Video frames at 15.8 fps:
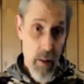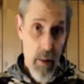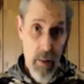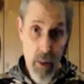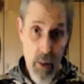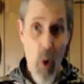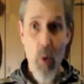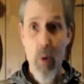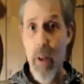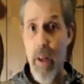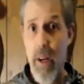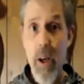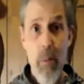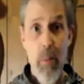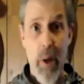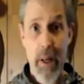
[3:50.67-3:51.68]
don't let
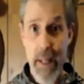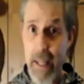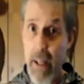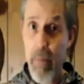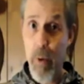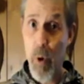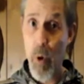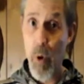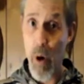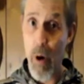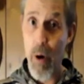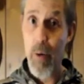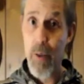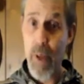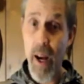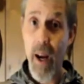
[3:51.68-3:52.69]
anybody give you a
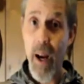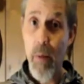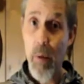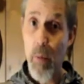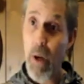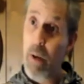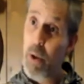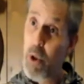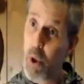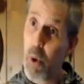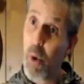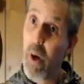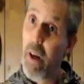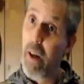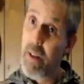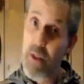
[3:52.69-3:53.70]
hard time about
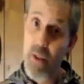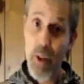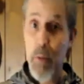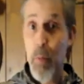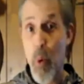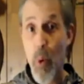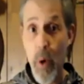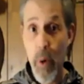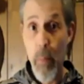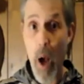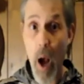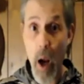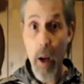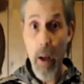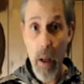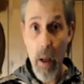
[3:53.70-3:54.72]
shooting a 6-point
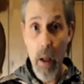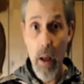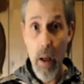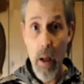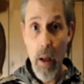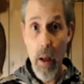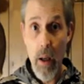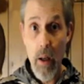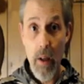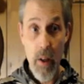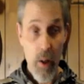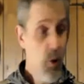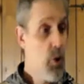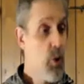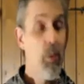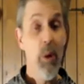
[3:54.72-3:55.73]
buck. You
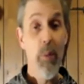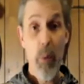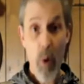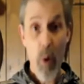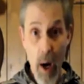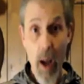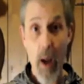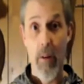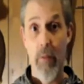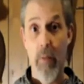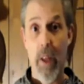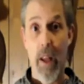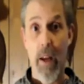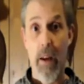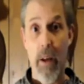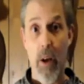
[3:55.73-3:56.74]
should be proud of
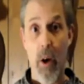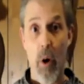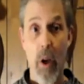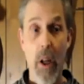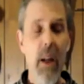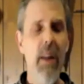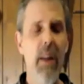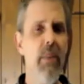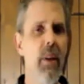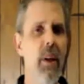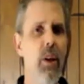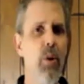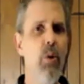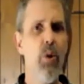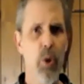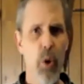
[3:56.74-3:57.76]
that deer. Anything
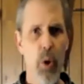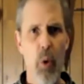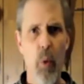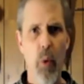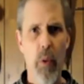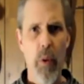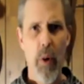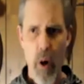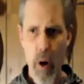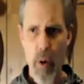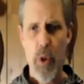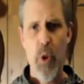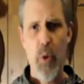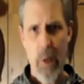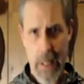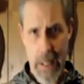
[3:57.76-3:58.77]
you shoot with
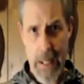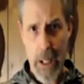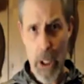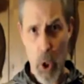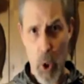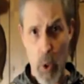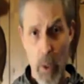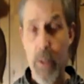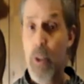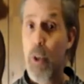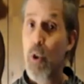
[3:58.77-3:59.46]
archery gear is a